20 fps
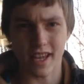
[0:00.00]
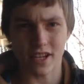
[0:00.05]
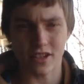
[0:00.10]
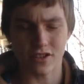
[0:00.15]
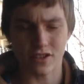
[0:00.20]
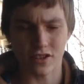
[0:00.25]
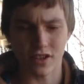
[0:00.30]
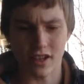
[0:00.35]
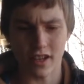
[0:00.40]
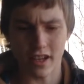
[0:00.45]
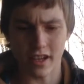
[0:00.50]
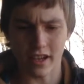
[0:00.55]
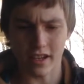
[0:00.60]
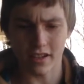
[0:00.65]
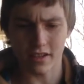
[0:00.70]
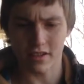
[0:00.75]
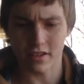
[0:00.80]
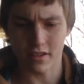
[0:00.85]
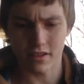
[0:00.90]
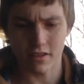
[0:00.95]
Edge
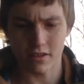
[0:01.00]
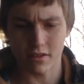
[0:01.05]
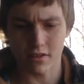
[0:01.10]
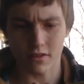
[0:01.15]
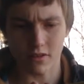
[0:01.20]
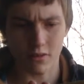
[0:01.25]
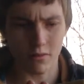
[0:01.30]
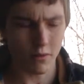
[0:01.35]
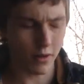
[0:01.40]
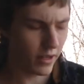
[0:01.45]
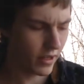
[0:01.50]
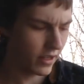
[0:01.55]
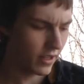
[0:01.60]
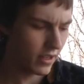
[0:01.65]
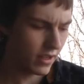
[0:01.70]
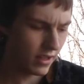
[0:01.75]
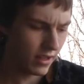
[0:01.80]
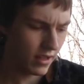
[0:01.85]
Light or what.